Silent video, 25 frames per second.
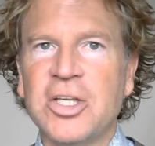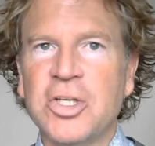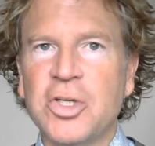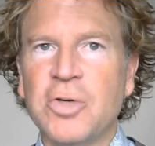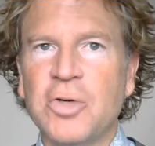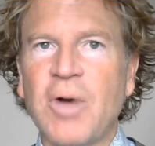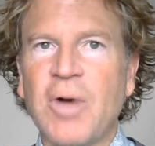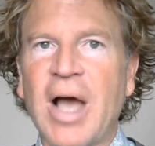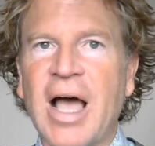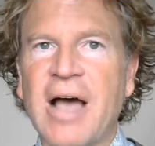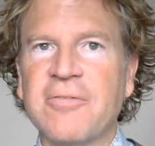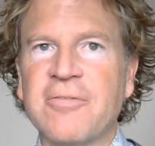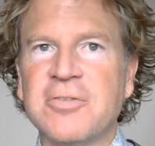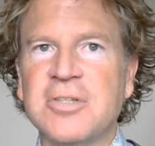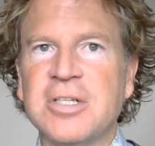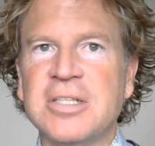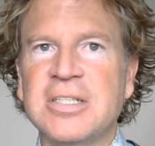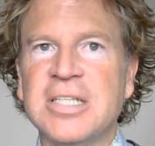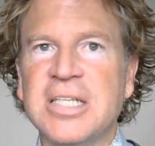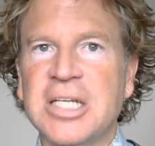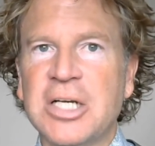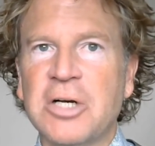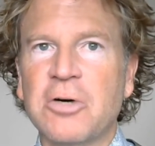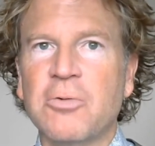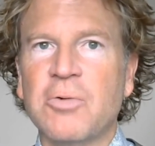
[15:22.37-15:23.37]
you have to
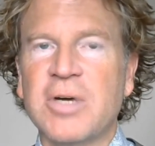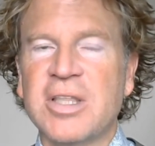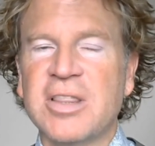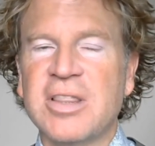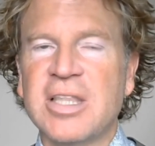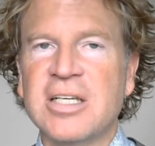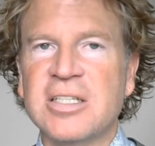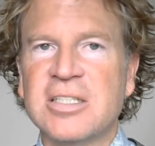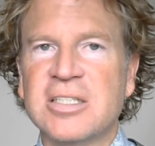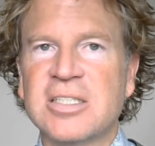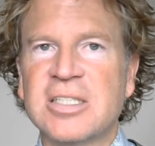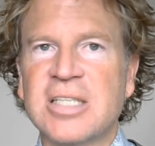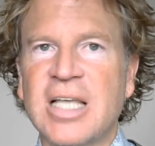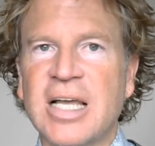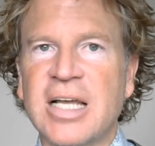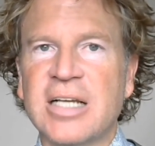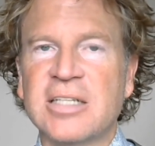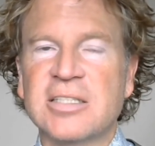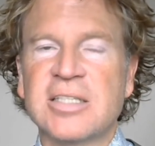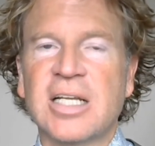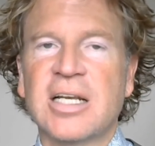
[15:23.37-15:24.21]
deal with these things.